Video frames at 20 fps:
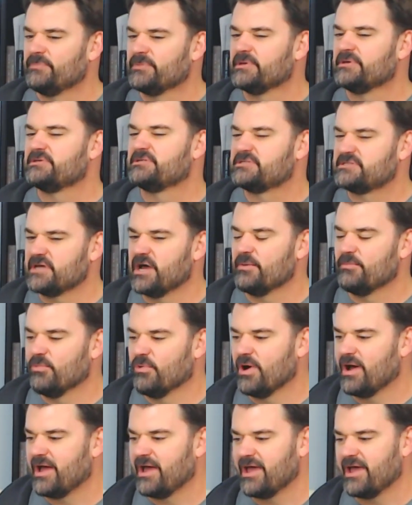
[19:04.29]
Some
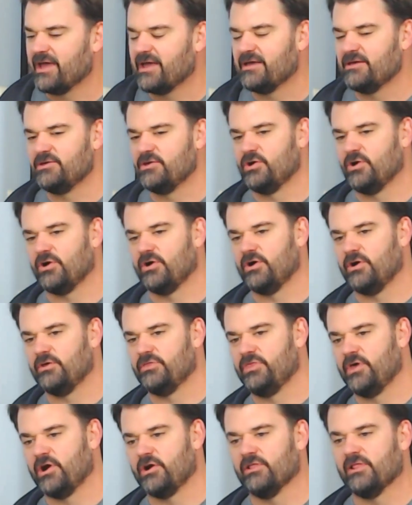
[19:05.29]
way
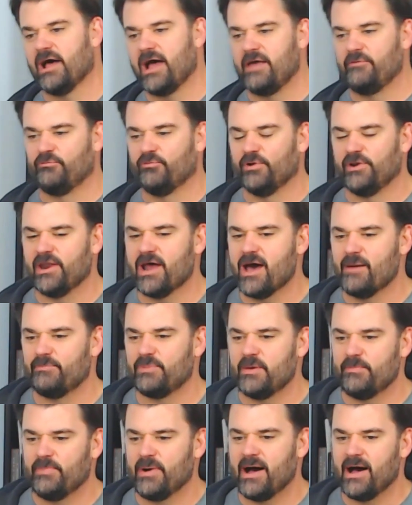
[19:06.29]
their life would not be
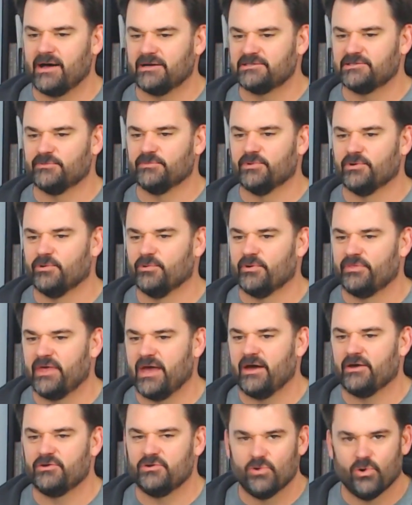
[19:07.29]
possible
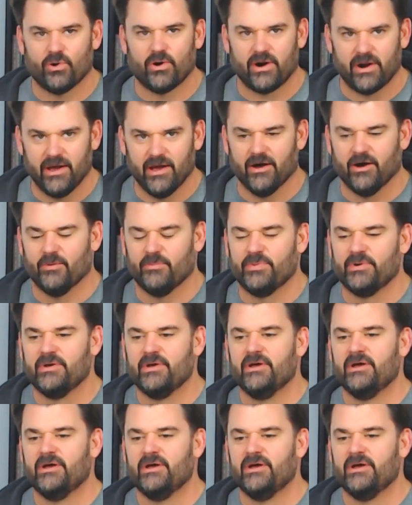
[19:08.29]
without your help.